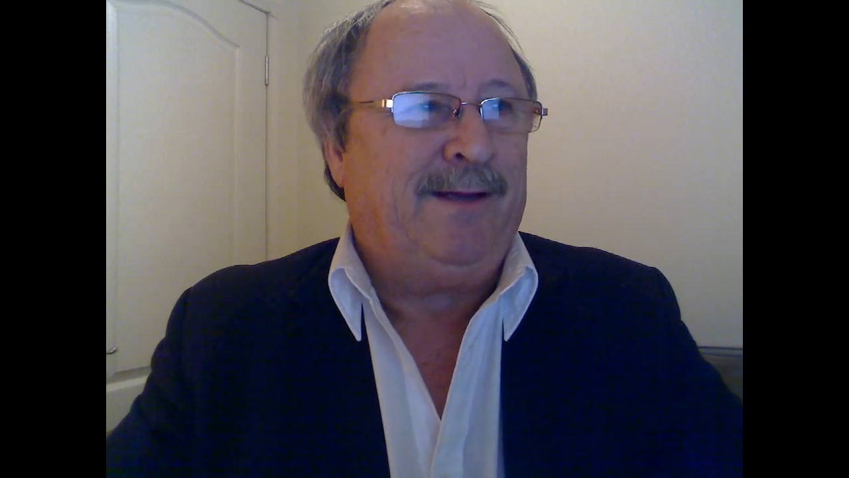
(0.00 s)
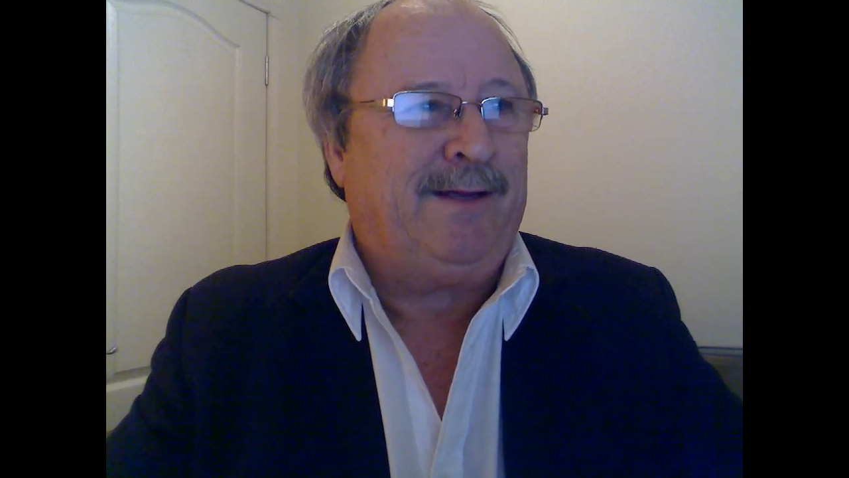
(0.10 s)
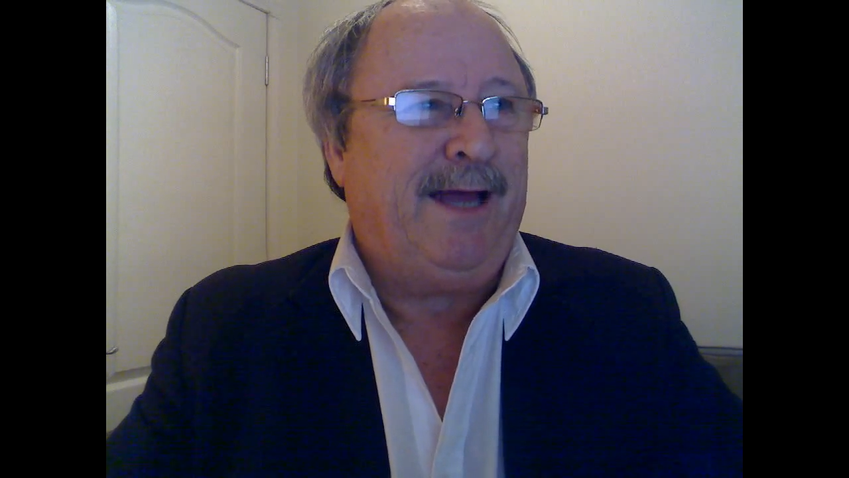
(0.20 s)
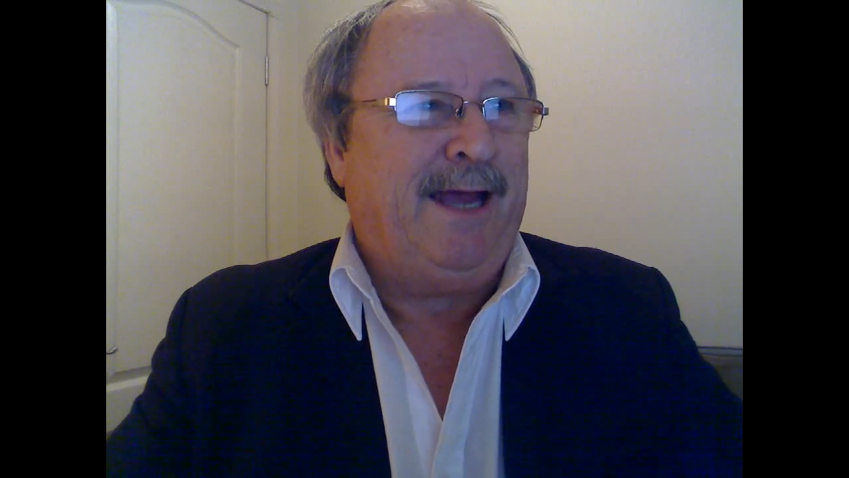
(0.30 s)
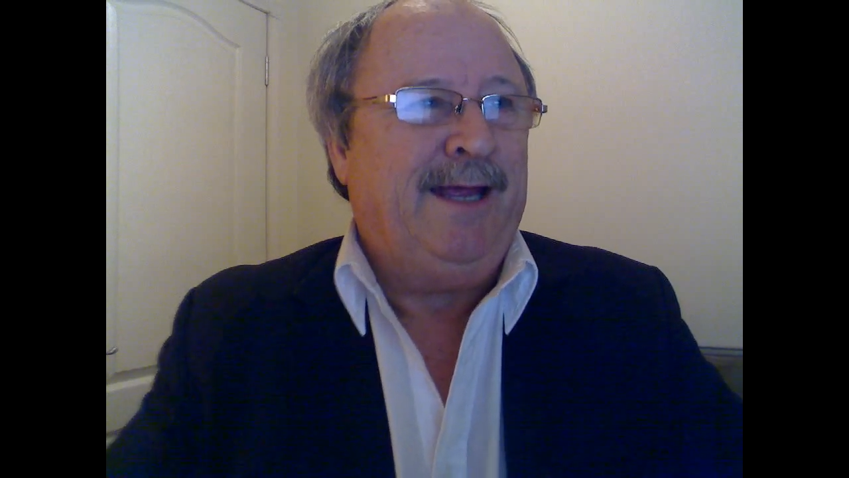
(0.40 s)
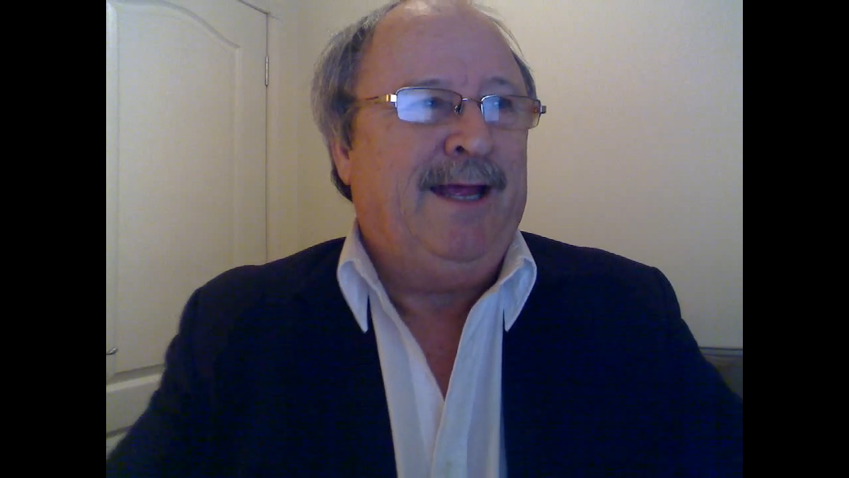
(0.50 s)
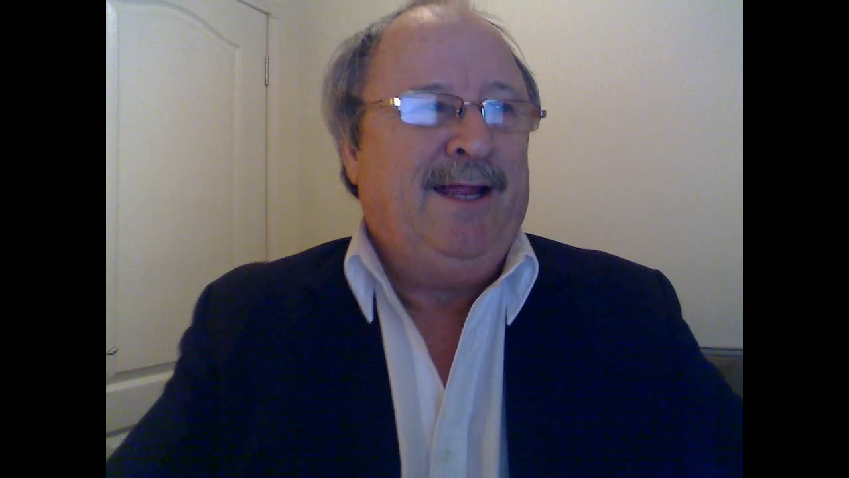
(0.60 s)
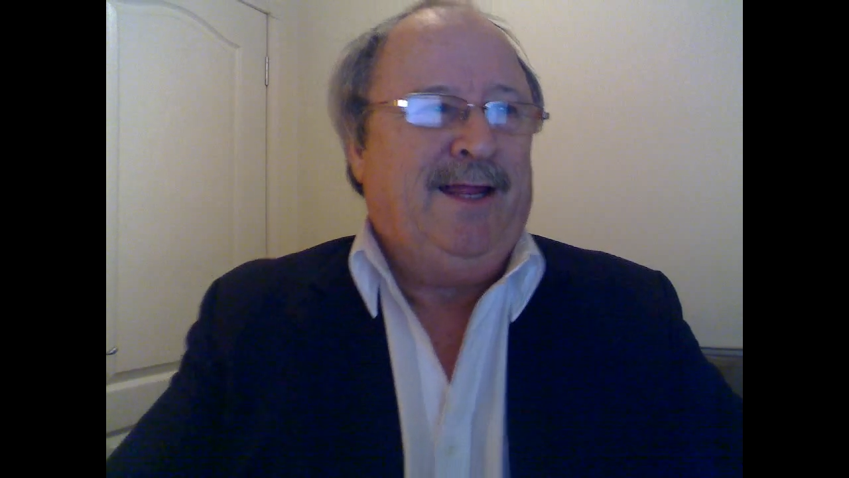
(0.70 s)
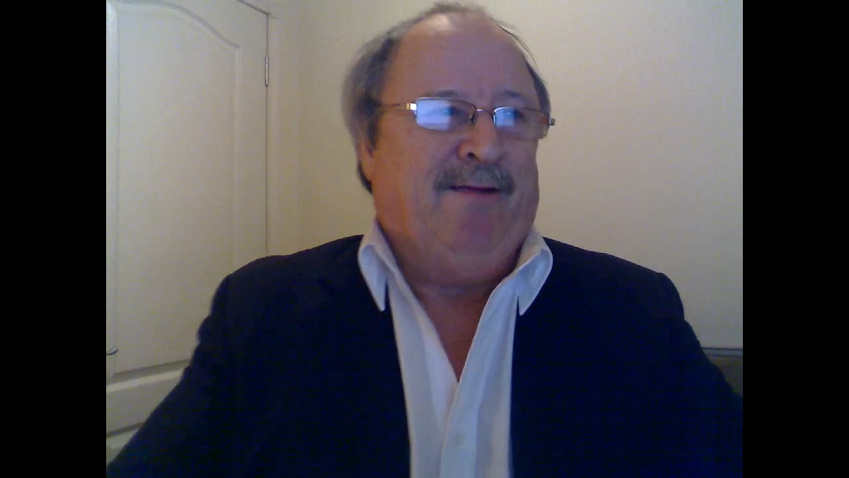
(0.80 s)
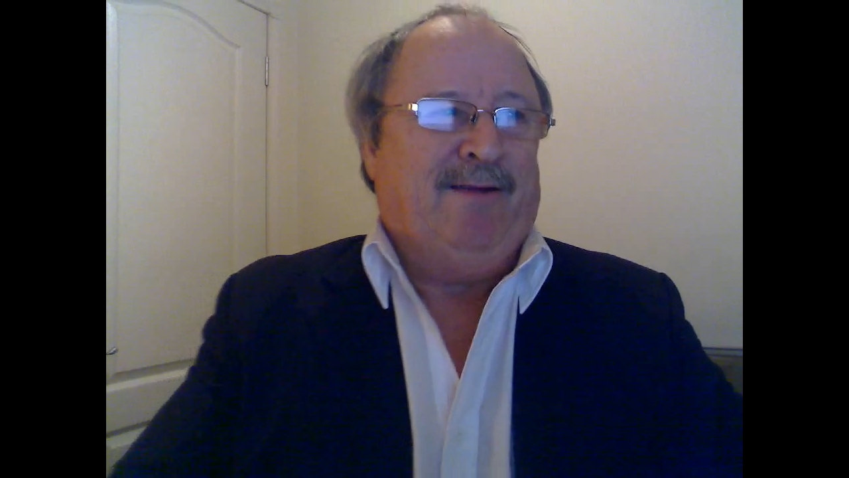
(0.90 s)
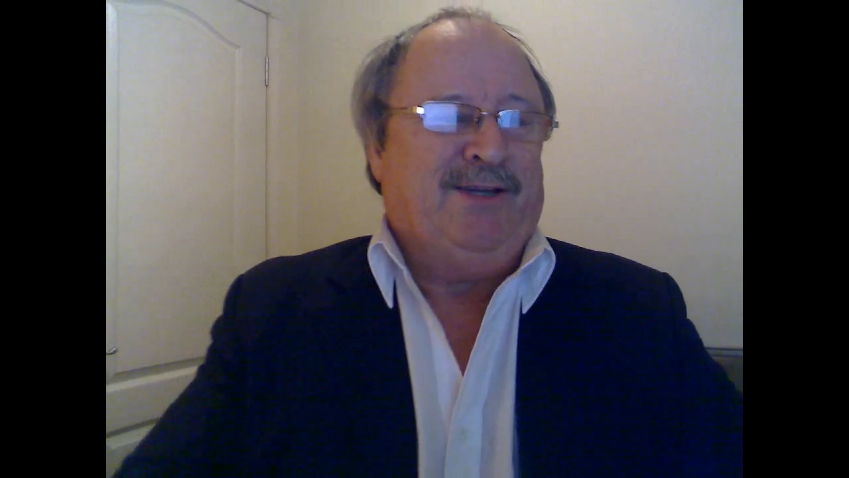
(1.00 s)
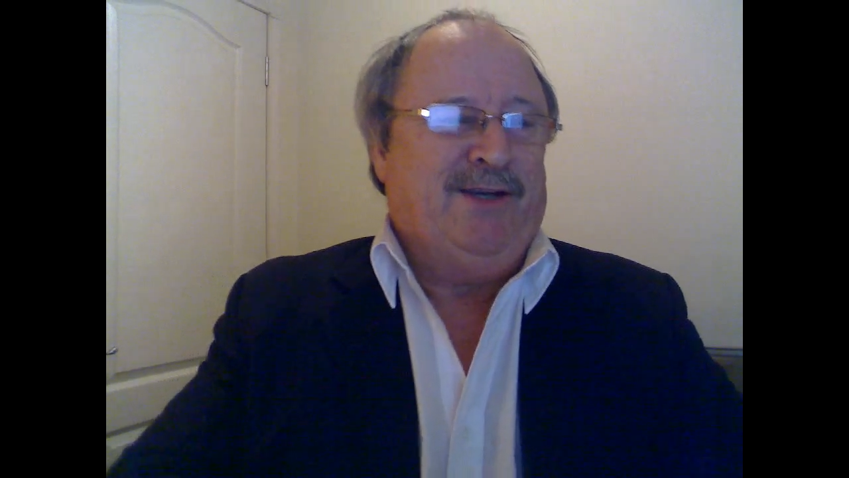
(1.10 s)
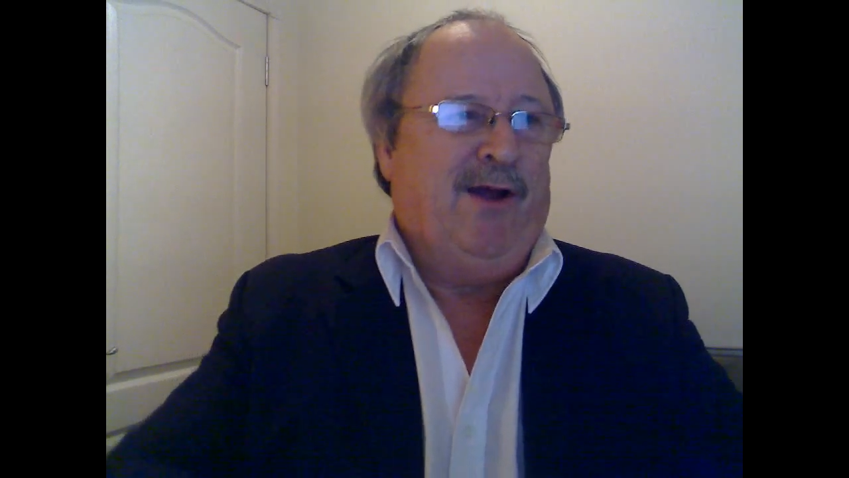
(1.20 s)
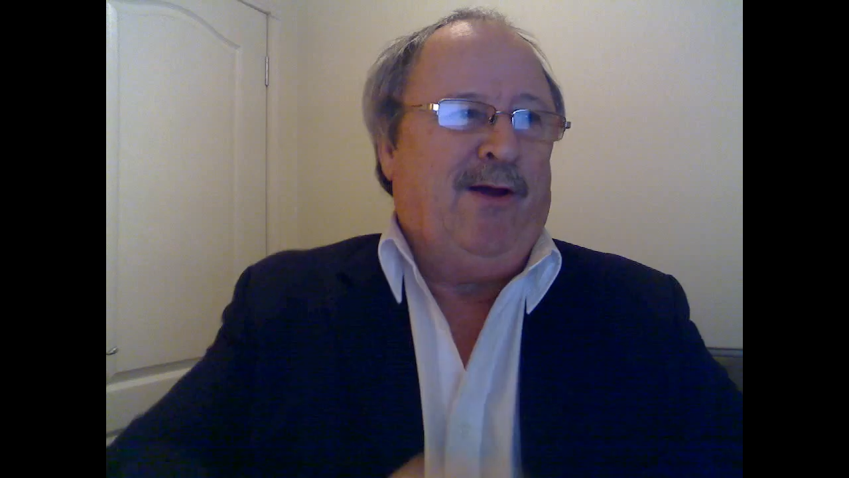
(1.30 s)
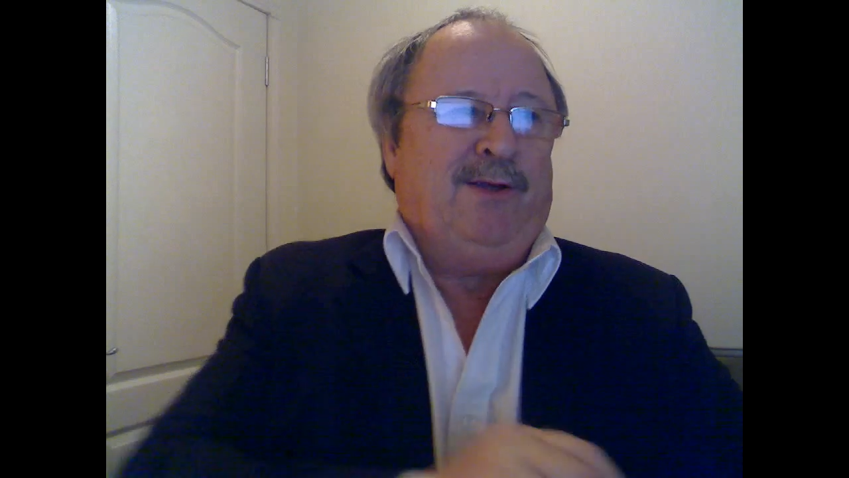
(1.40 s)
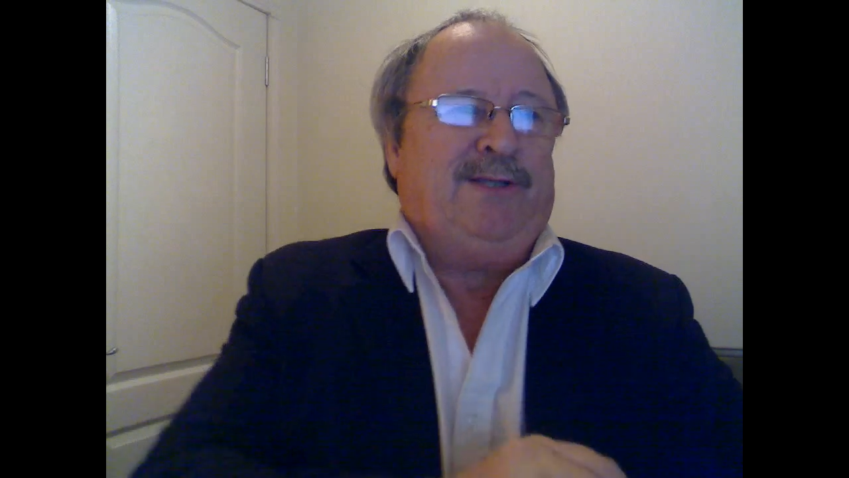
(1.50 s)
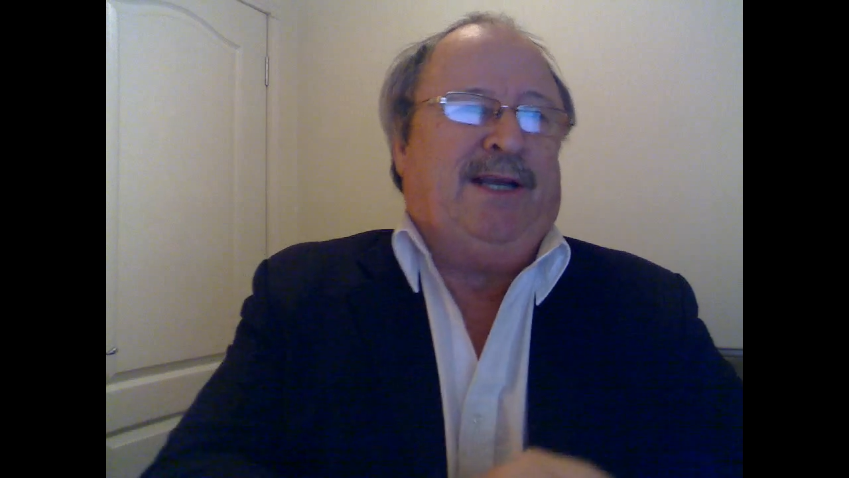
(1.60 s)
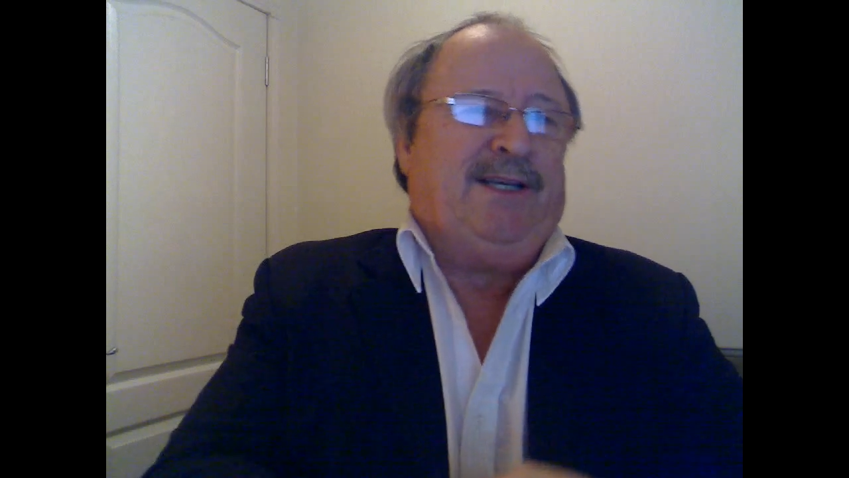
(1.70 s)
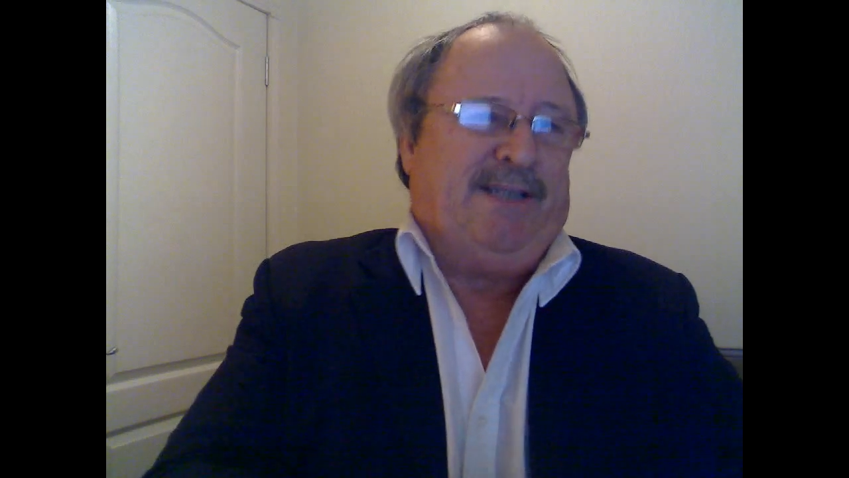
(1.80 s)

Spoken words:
Okay, there is no such